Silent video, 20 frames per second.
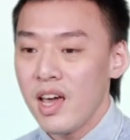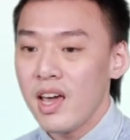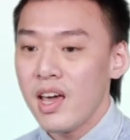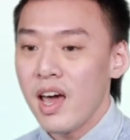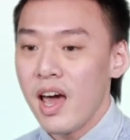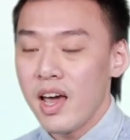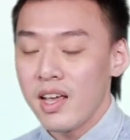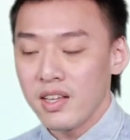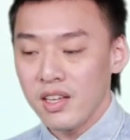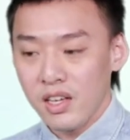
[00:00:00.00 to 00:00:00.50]

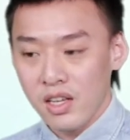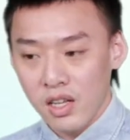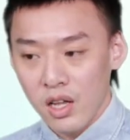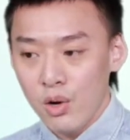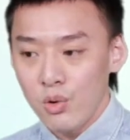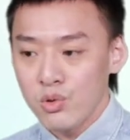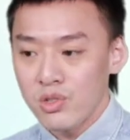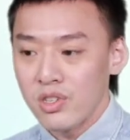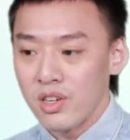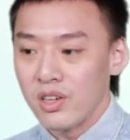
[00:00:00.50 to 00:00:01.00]
and
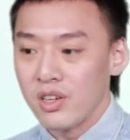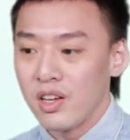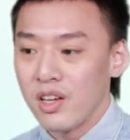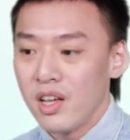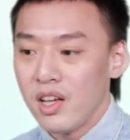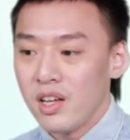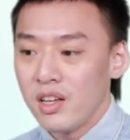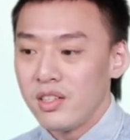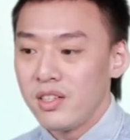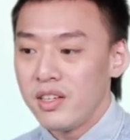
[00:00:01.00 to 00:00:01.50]
closer,
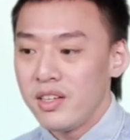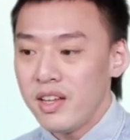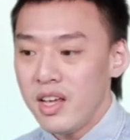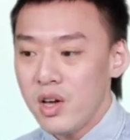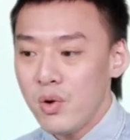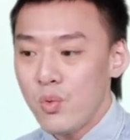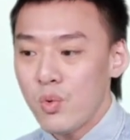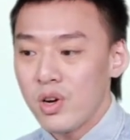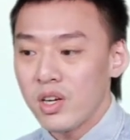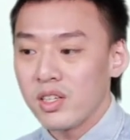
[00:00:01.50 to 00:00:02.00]
the
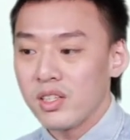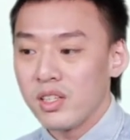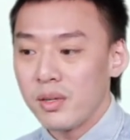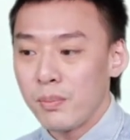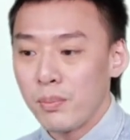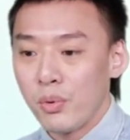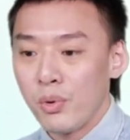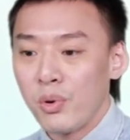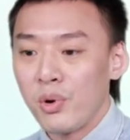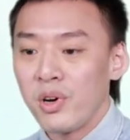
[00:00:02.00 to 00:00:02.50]
network
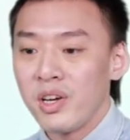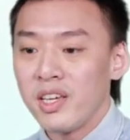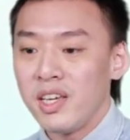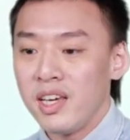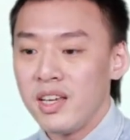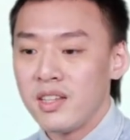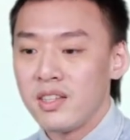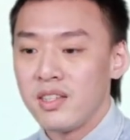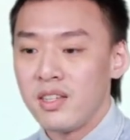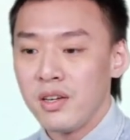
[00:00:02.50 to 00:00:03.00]
deployed
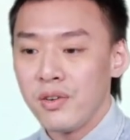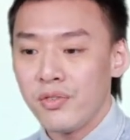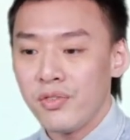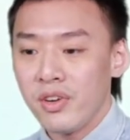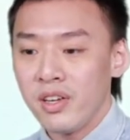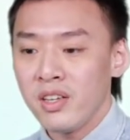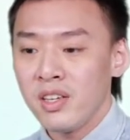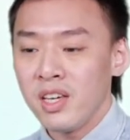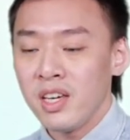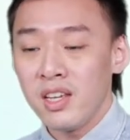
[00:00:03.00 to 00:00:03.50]
in
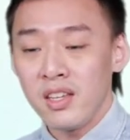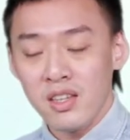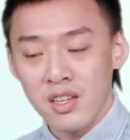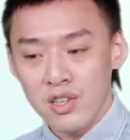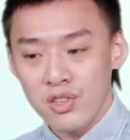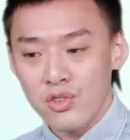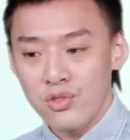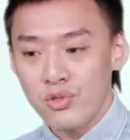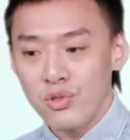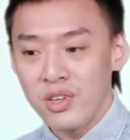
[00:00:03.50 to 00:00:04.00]
different
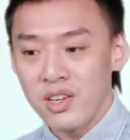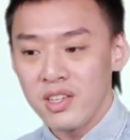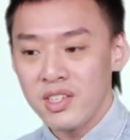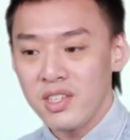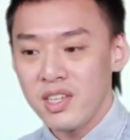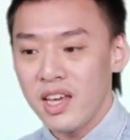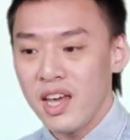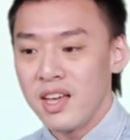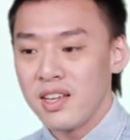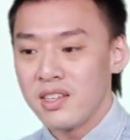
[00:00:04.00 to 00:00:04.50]

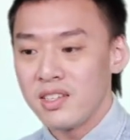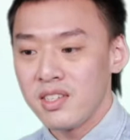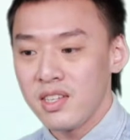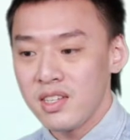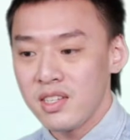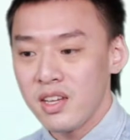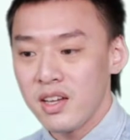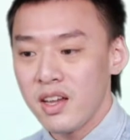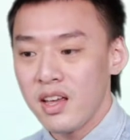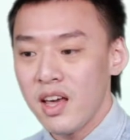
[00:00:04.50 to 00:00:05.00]
industries and
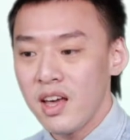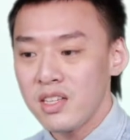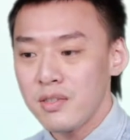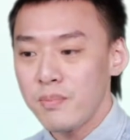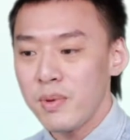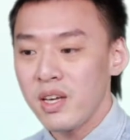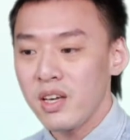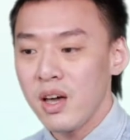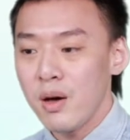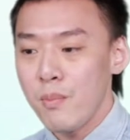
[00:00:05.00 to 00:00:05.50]
systems has
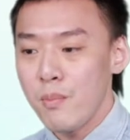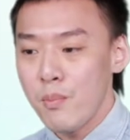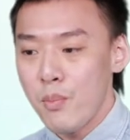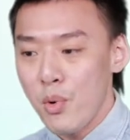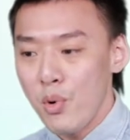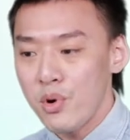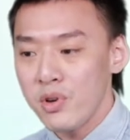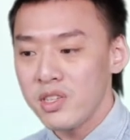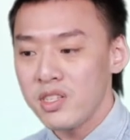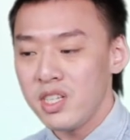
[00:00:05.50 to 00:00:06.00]
become
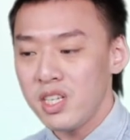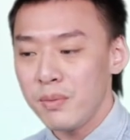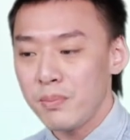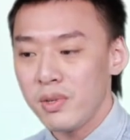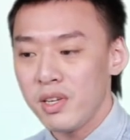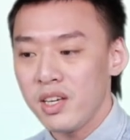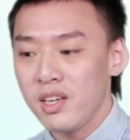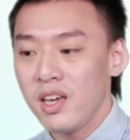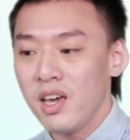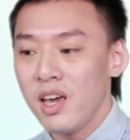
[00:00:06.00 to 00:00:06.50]
more
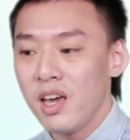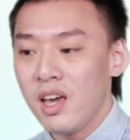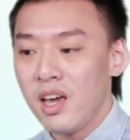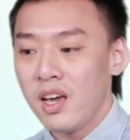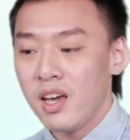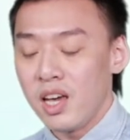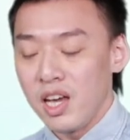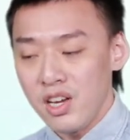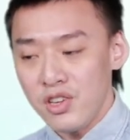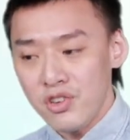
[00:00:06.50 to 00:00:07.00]
deeply
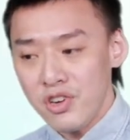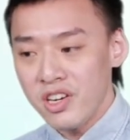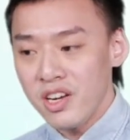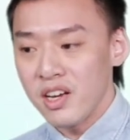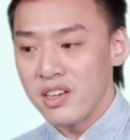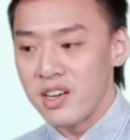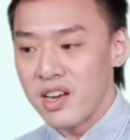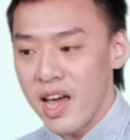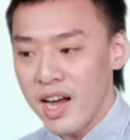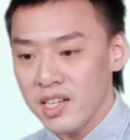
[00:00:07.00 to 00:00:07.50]

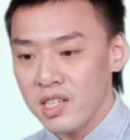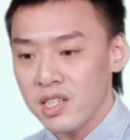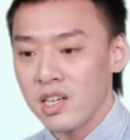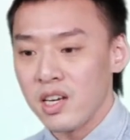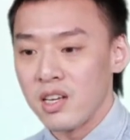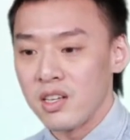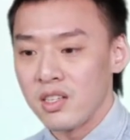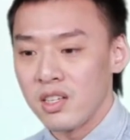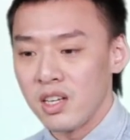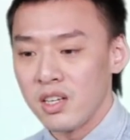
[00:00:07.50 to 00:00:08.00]

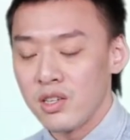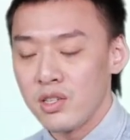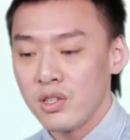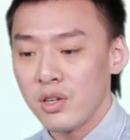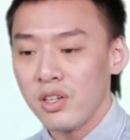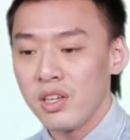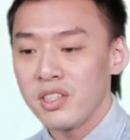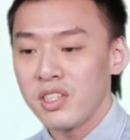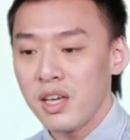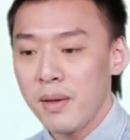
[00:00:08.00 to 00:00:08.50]
interconnected. So
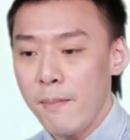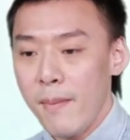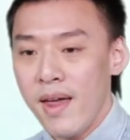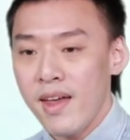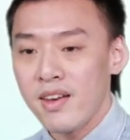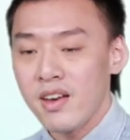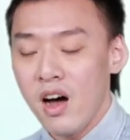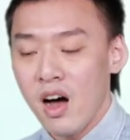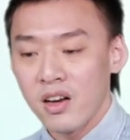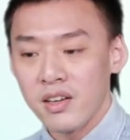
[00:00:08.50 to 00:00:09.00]
the
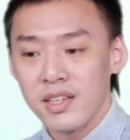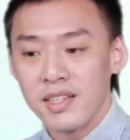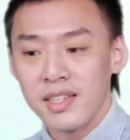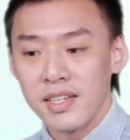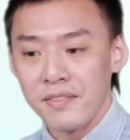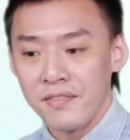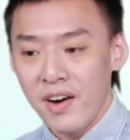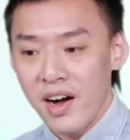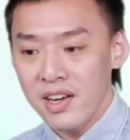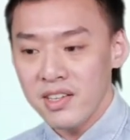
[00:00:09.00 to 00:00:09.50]
demand on the
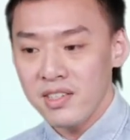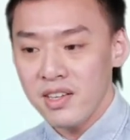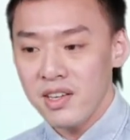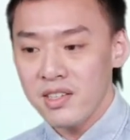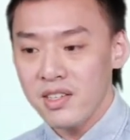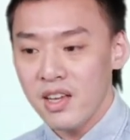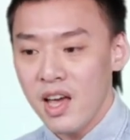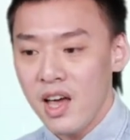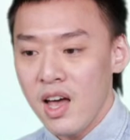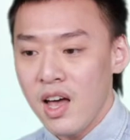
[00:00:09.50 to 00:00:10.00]

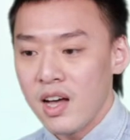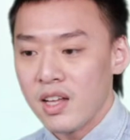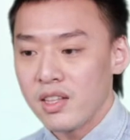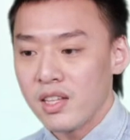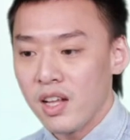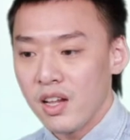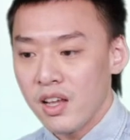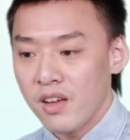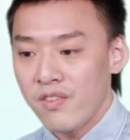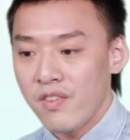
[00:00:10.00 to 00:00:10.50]
devices
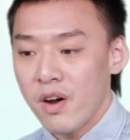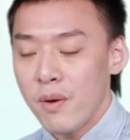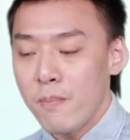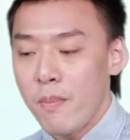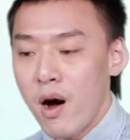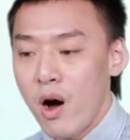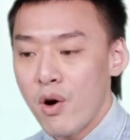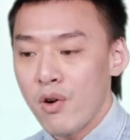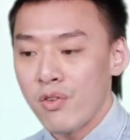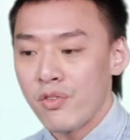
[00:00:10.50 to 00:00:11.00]
deliver
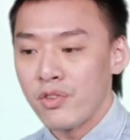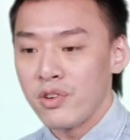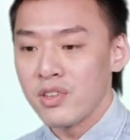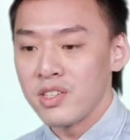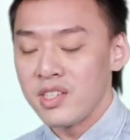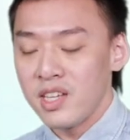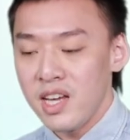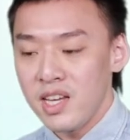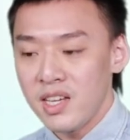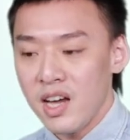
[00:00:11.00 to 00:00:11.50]
powerful
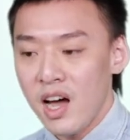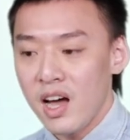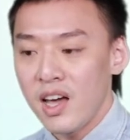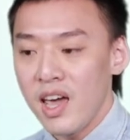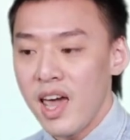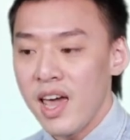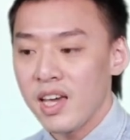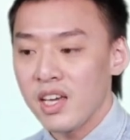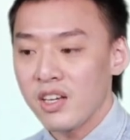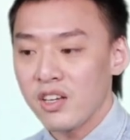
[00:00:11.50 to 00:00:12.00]
data
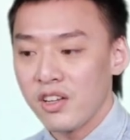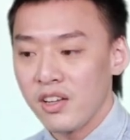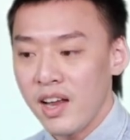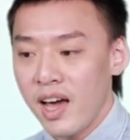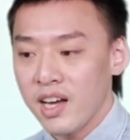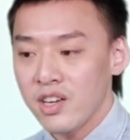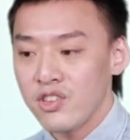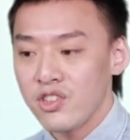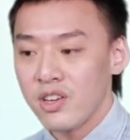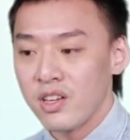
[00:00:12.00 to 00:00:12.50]
and
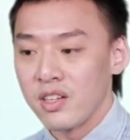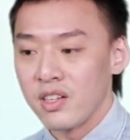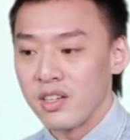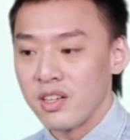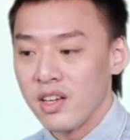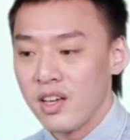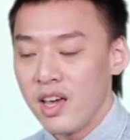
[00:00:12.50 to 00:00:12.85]
collection.